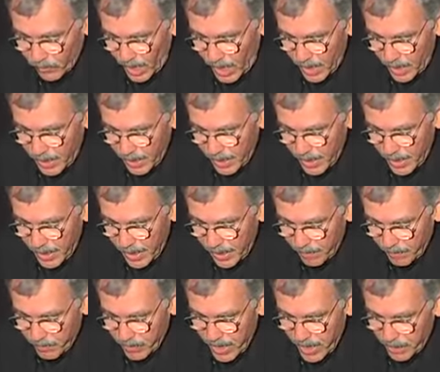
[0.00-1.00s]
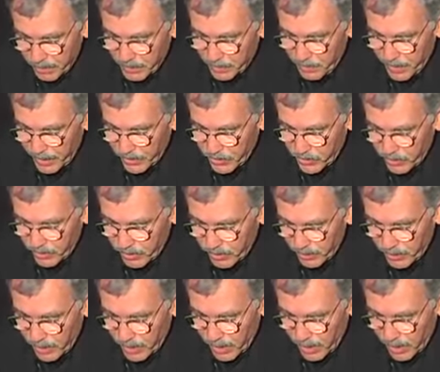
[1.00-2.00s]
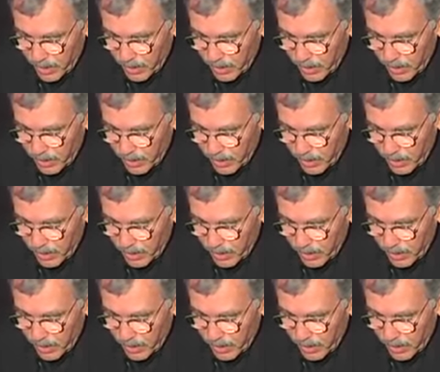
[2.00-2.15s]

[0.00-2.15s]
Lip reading: I have perhaps pictured